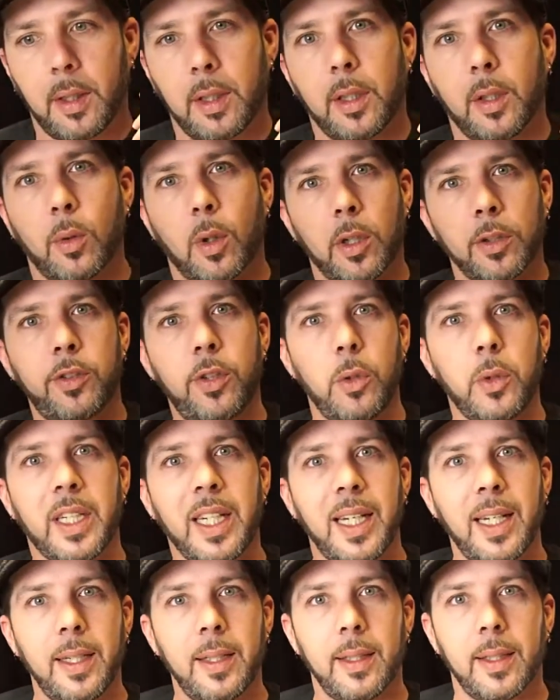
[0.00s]
You also
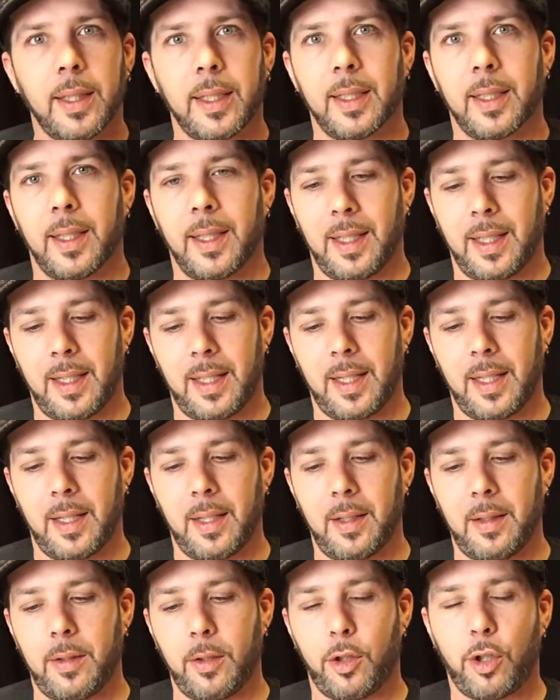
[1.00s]
get
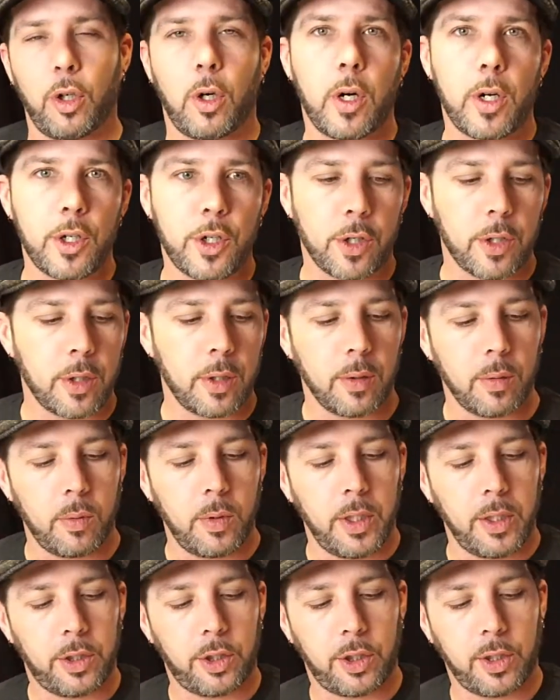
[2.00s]
the charger,
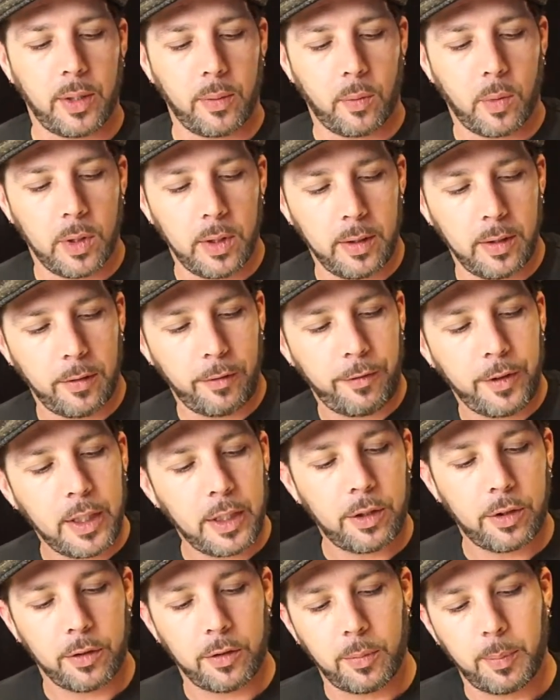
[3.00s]
which one of the
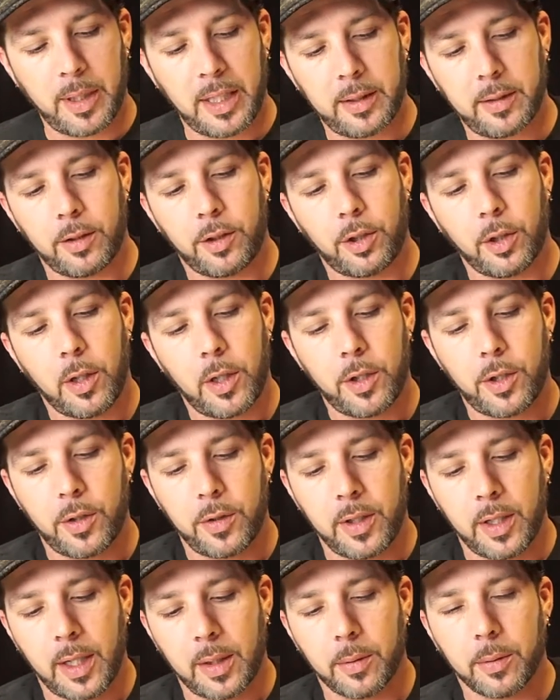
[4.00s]
features about the charger
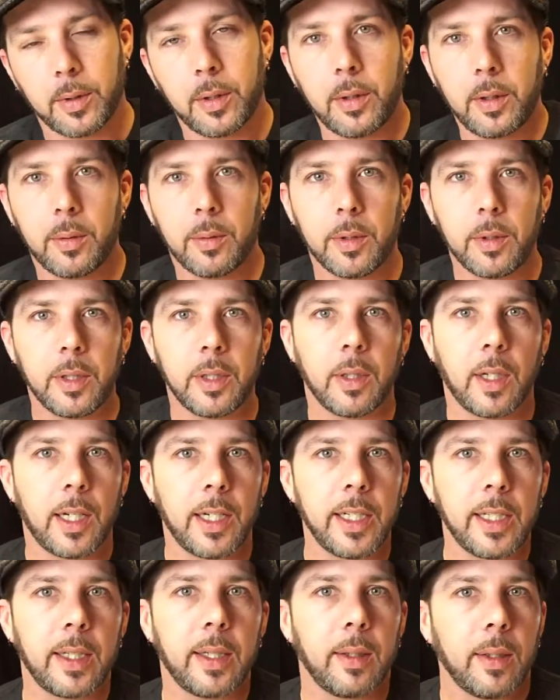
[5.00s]
that I really, really
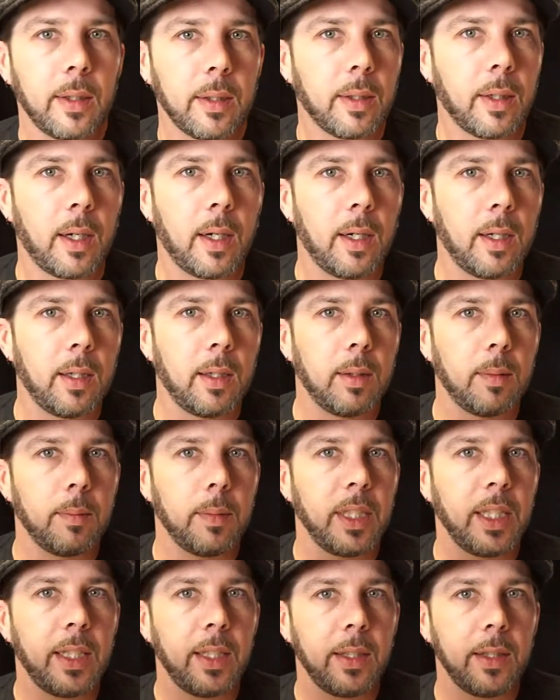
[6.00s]
like
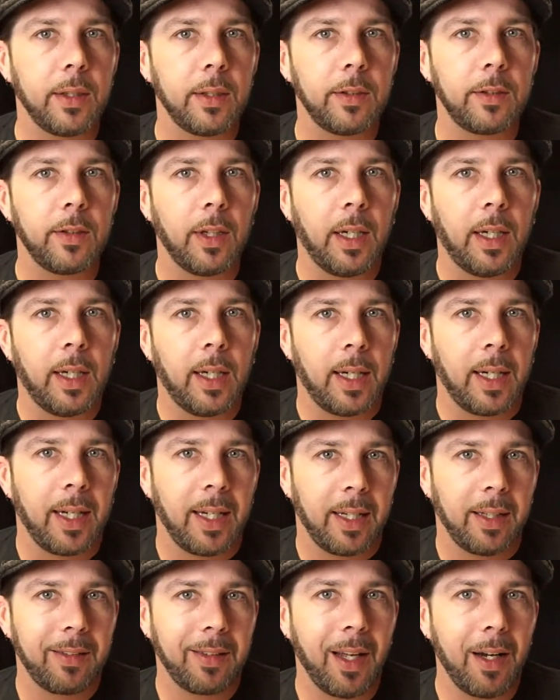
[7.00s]
is
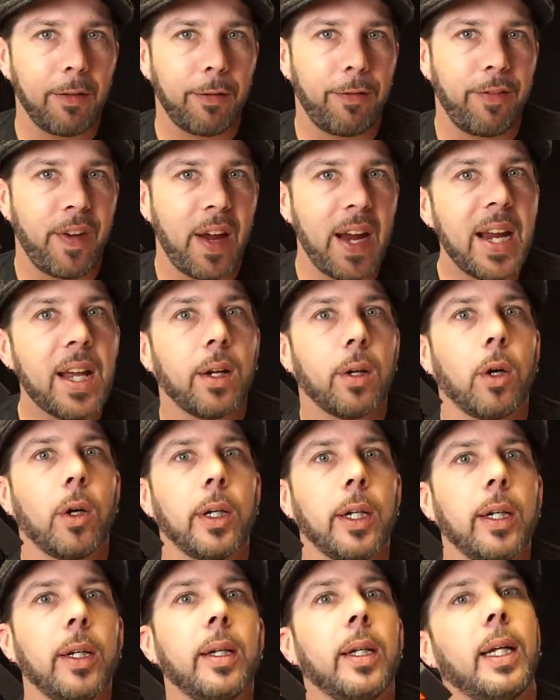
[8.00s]
it's got a fan on
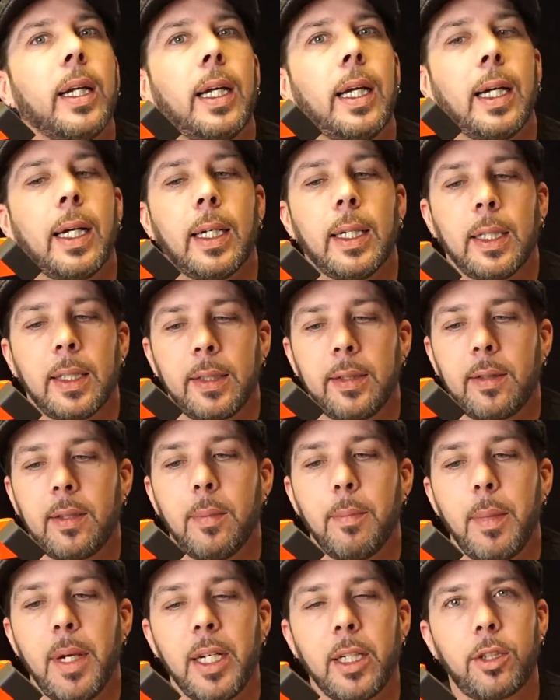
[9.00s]
it to
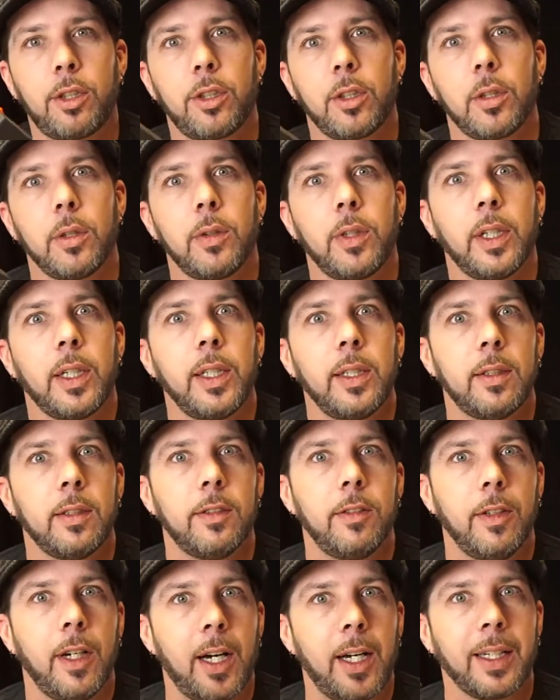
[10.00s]
make sure that it
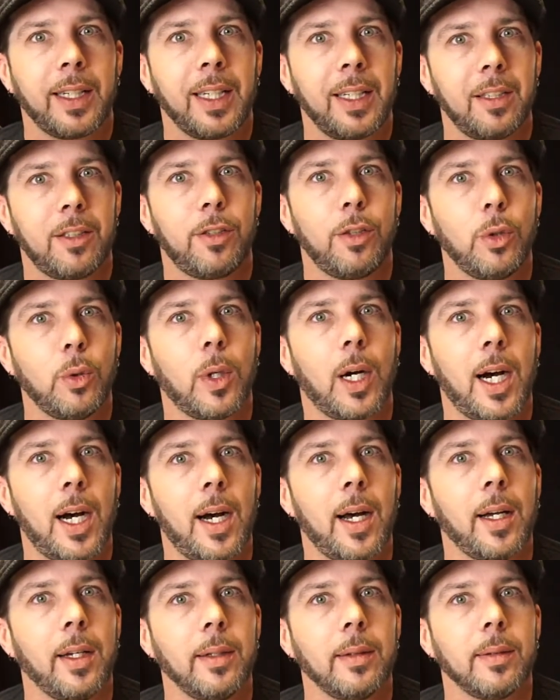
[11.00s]
does not get too
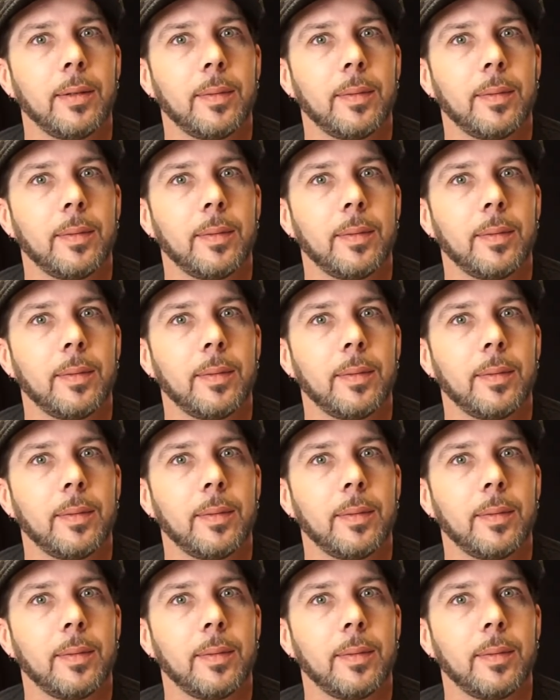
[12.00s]
hot.